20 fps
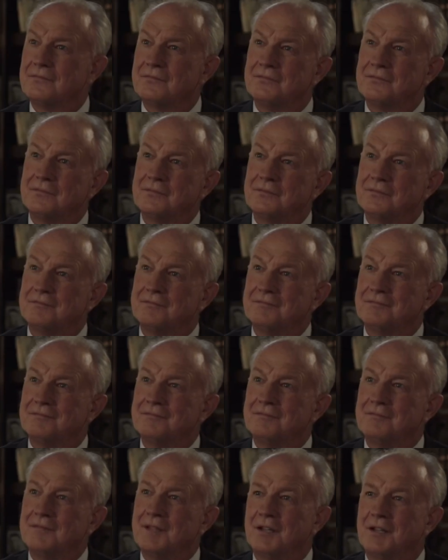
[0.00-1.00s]
we call you Tom?
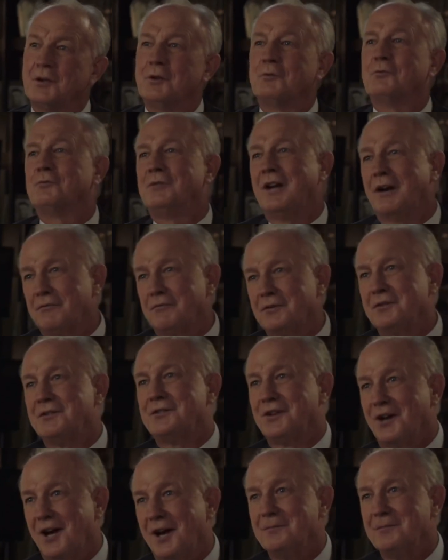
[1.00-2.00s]
Uh, Reverend
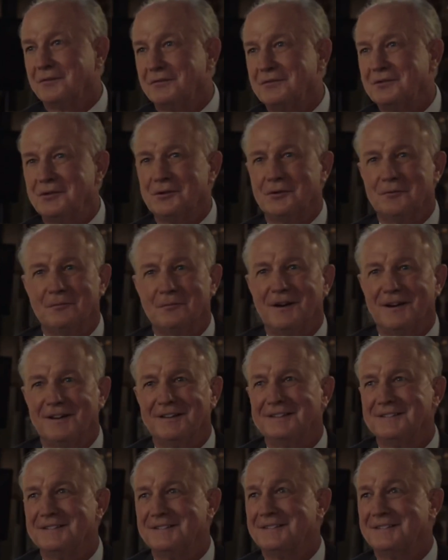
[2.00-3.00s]
Tom, if you don't mind. Uh,